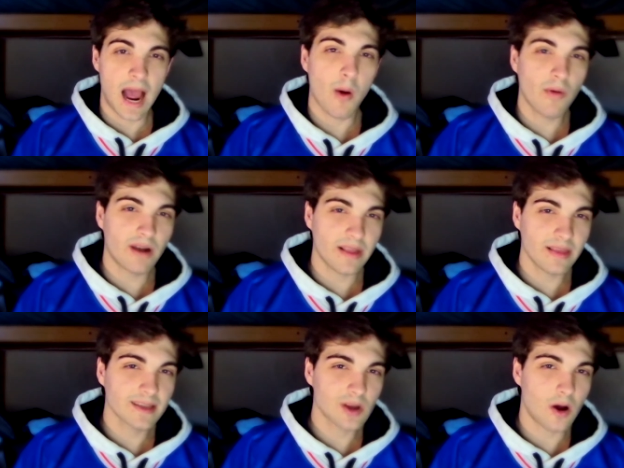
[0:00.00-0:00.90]
However, I
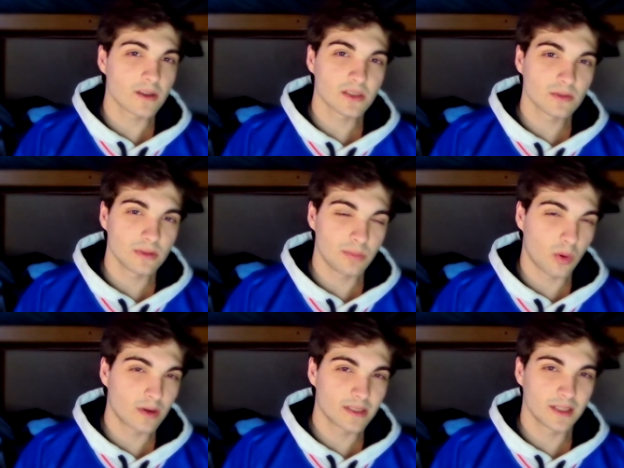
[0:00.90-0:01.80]
think it's also important